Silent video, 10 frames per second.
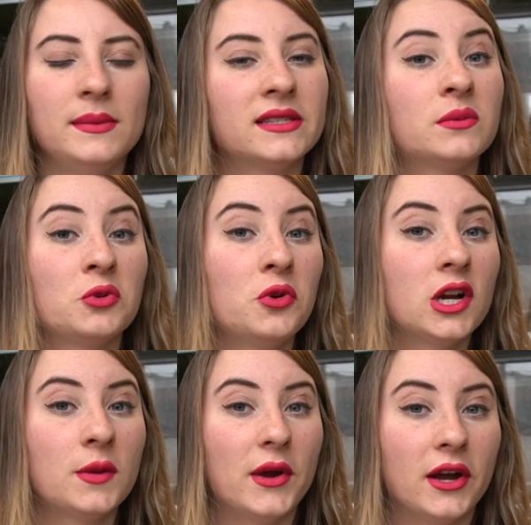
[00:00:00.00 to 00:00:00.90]
Maybe some
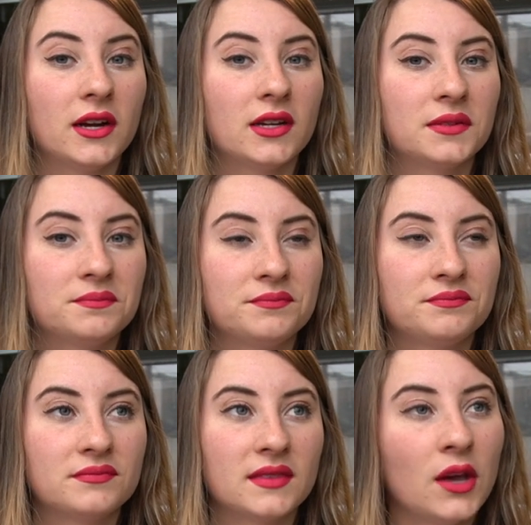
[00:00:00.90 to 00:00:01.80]
cork bark.
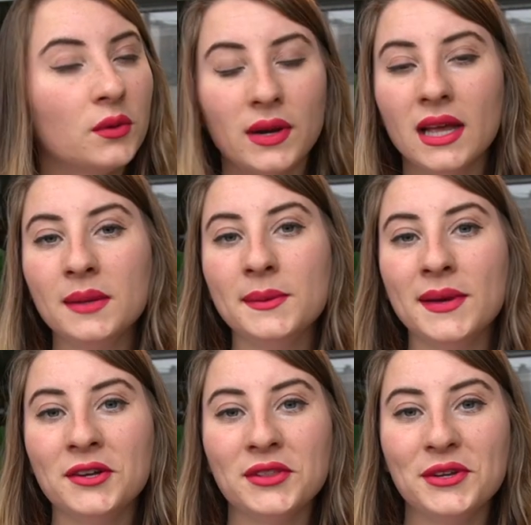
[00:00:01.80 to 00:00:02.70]
That would probably be
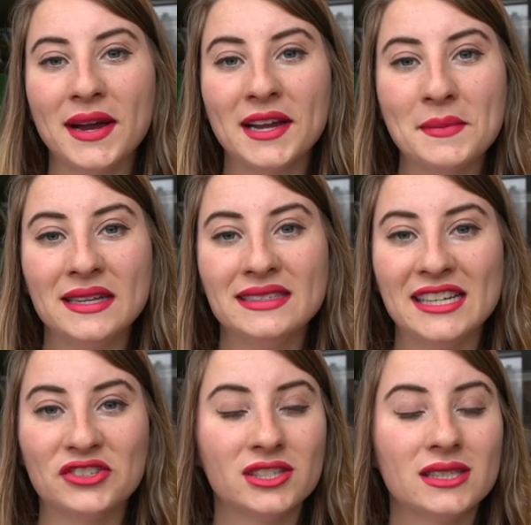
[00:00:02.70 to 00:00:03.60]
my only
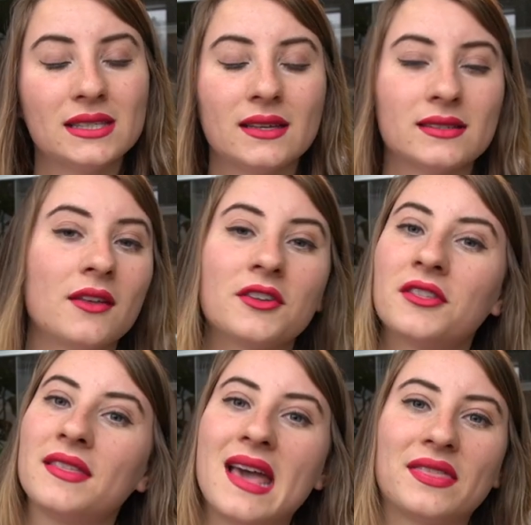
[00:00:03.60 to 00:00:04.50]
recommendations, because other
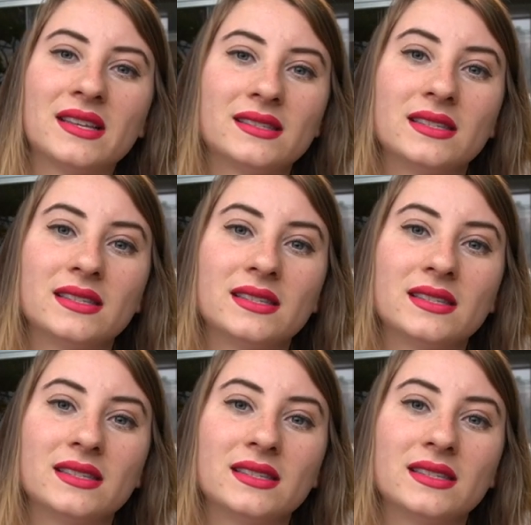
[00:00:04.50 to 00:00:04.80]
than that, this